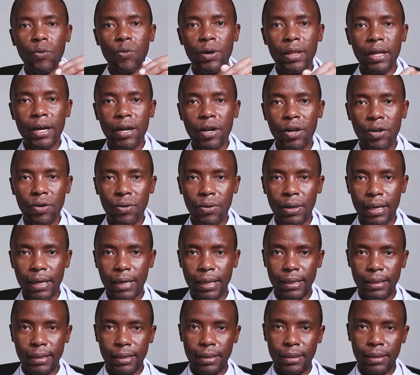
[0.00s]
with a new
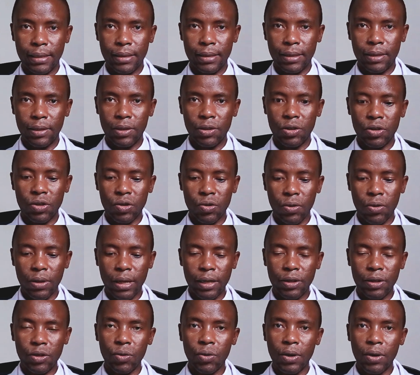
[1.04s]
lens so
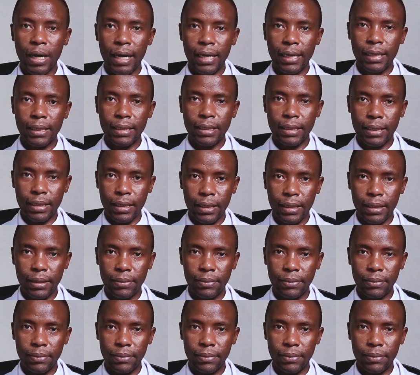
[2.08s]
that you can see.